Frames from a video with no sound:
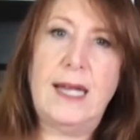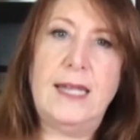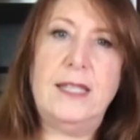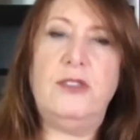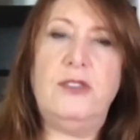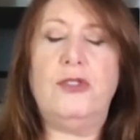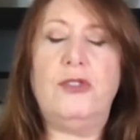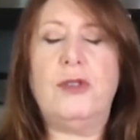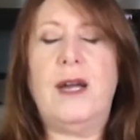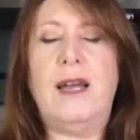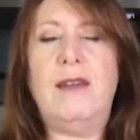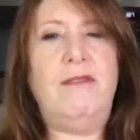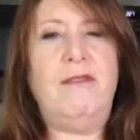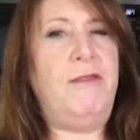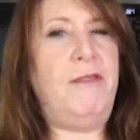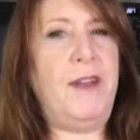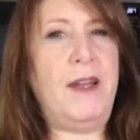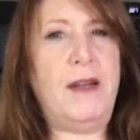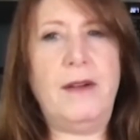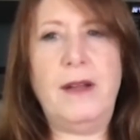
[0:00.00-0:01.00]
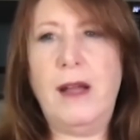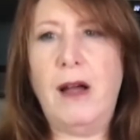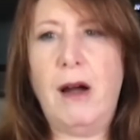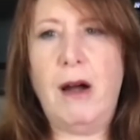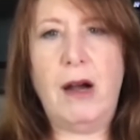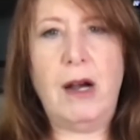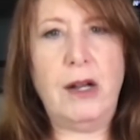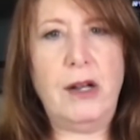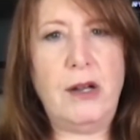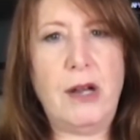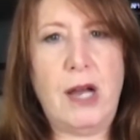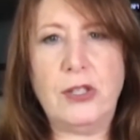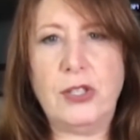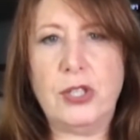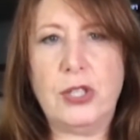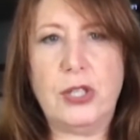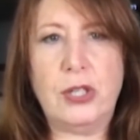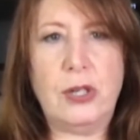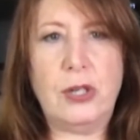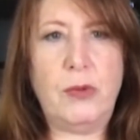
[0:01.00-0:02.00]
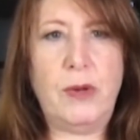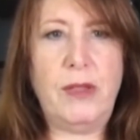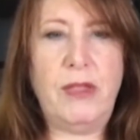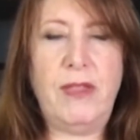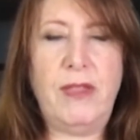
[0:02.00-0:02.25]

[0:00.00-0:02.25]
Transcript: I try very hard not to cook with